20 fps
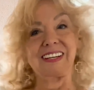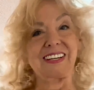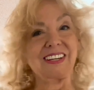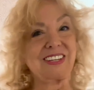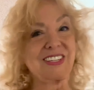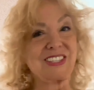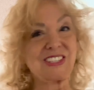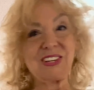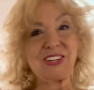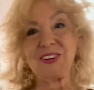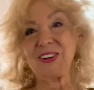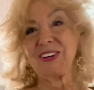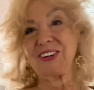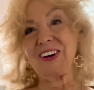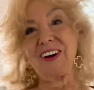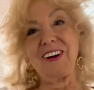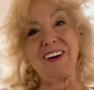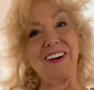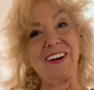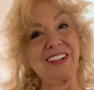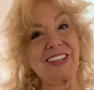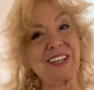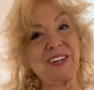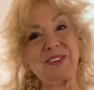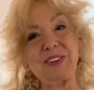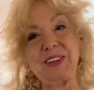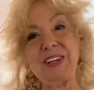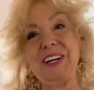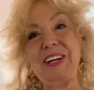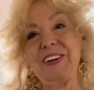showing all that
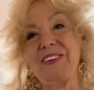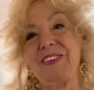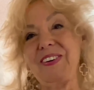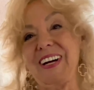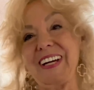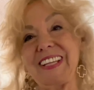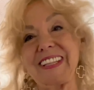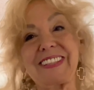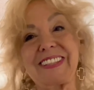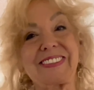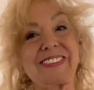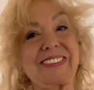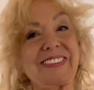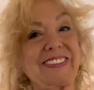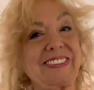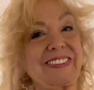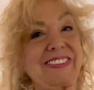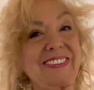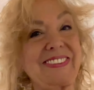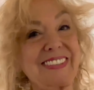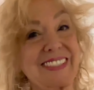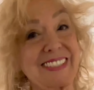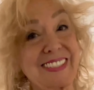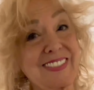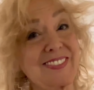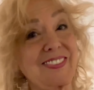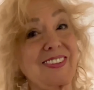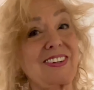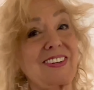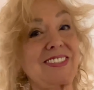we went through this
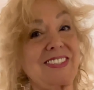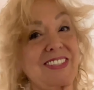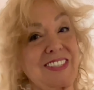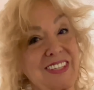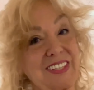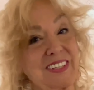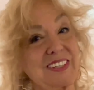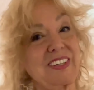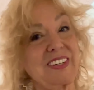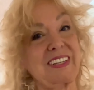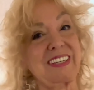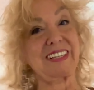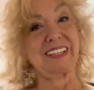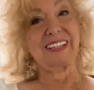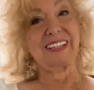first year.